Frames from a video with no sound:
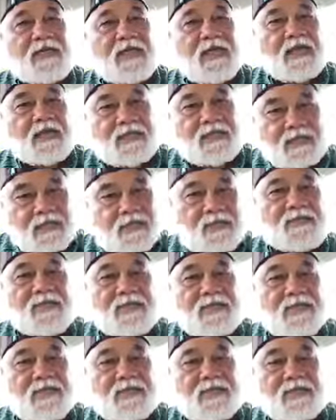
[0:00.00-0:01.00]
and
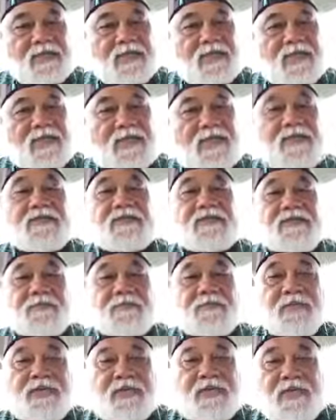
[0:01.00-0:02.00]
intake is
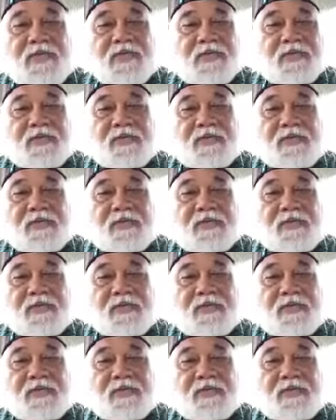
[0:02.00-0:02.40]
immediate.